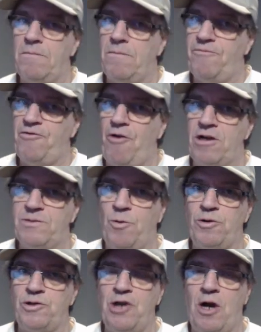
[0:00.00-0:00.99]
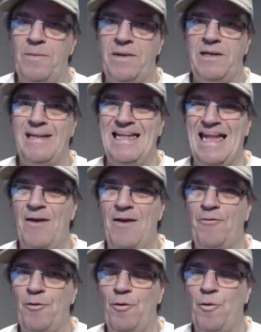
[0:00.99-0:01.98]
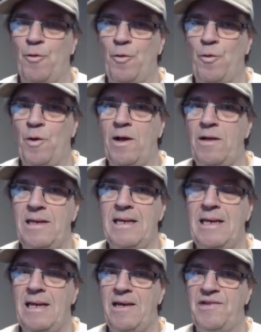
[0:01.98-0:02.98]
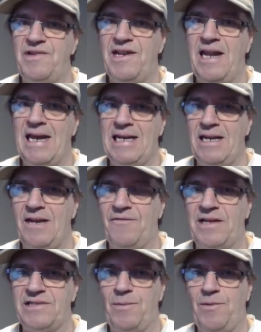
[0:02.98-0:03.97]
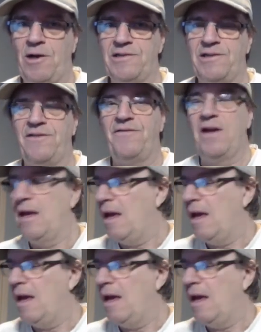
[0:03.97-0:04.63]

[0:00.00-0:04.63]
Cross-border shopping never really is a negative. That's a positive.